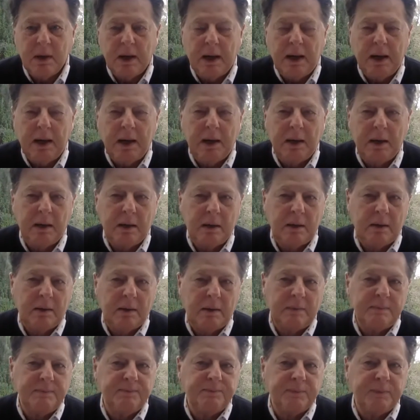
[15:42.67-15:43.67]

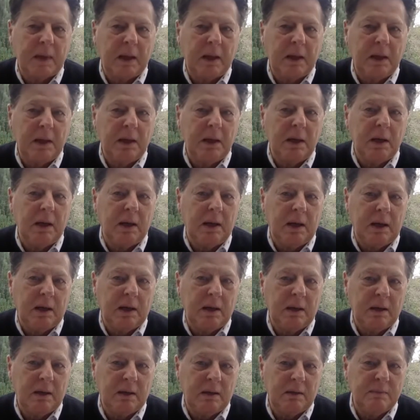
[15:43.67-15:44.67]
Um,
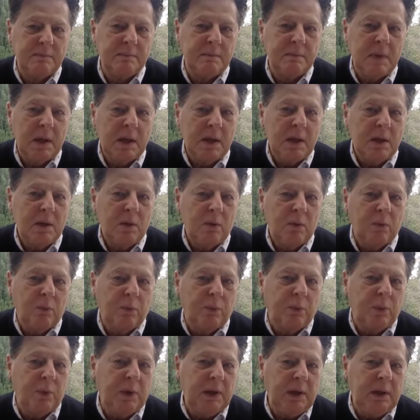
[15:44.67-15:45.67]
um,
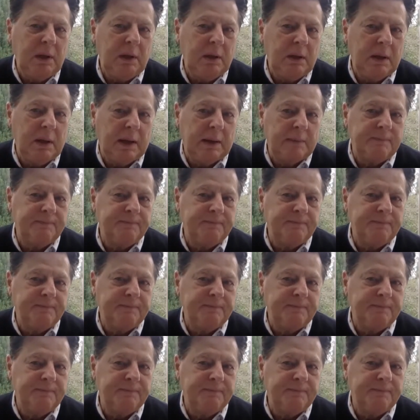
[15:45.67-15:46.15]
we